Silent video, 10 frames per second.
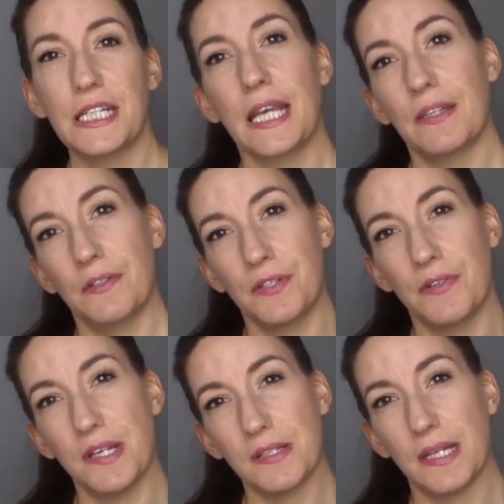together,
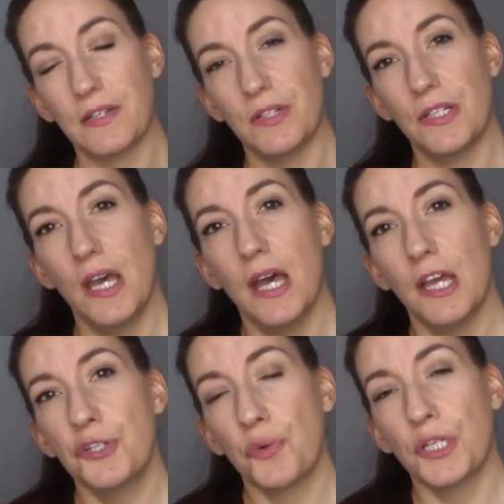so Nathan and I could
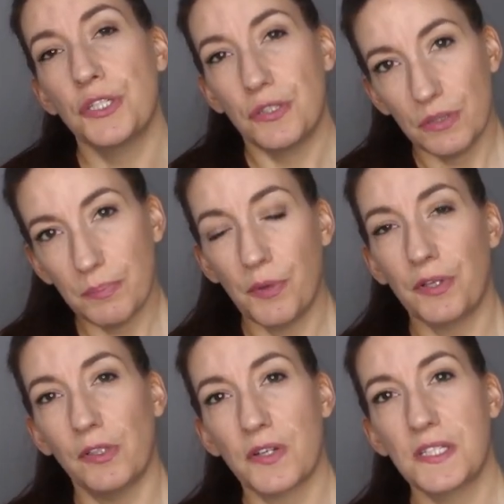join both
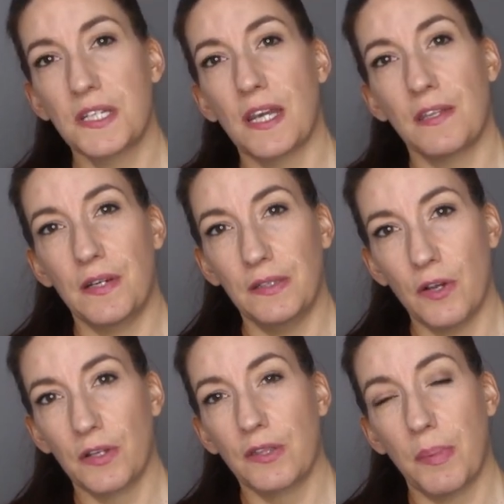our locks together and
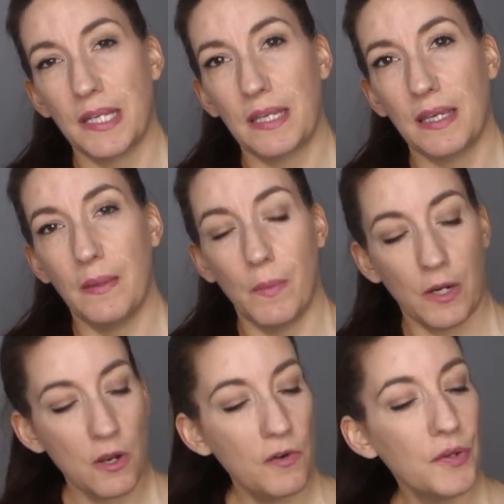lock the bike in
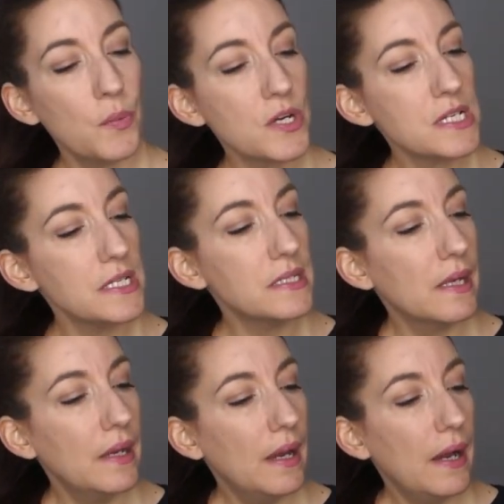one go if we wanted.
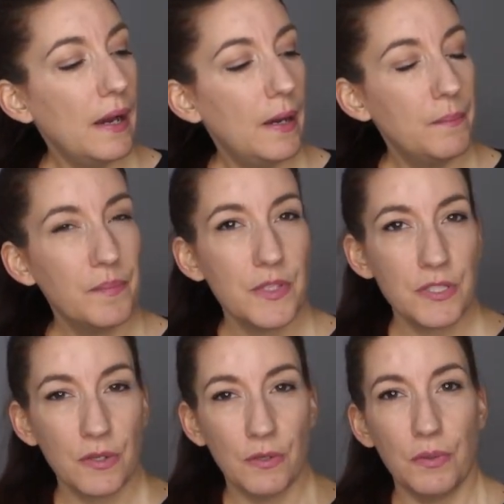
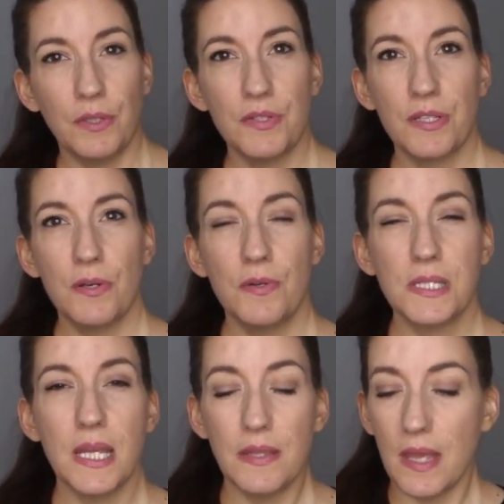So use
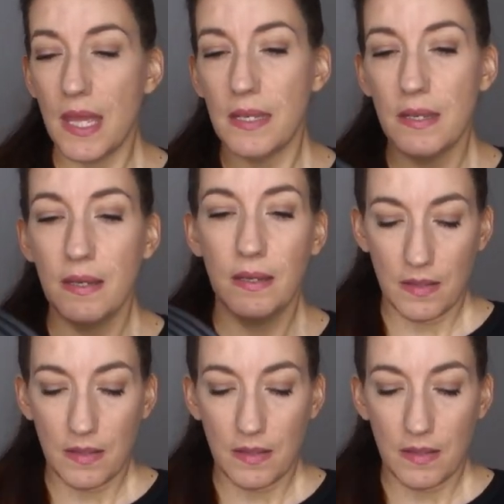those, and then